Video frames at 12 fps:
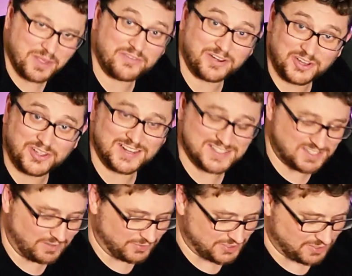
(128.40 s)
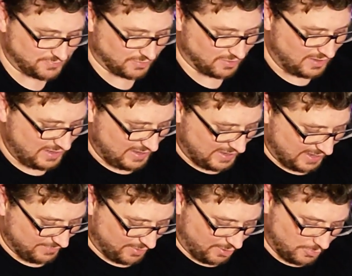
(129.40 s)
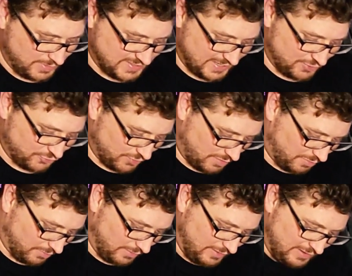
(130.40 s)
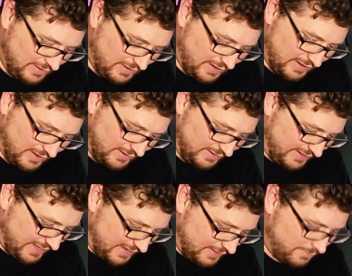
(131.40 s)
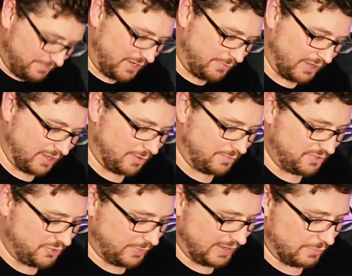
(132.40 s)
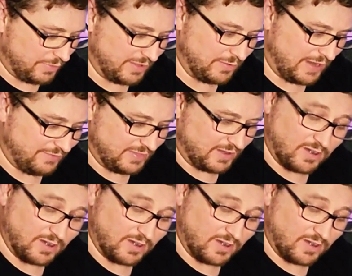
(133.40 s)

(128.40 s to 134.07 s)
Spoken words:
not very good at Silver Surfer. I've always had trouble doing it without having the